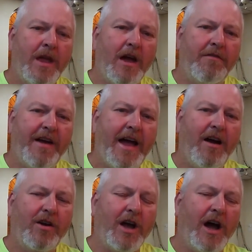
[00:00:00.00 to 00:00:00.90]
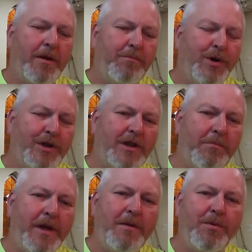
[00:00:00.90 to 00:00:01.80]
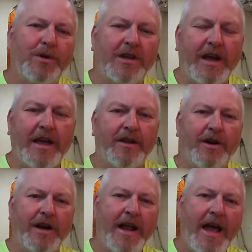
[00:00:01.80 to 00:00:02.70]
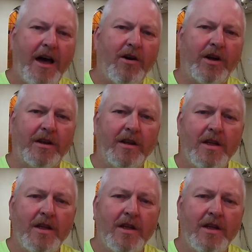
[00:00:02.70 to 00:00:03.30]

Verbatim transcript: of how God put the people together and how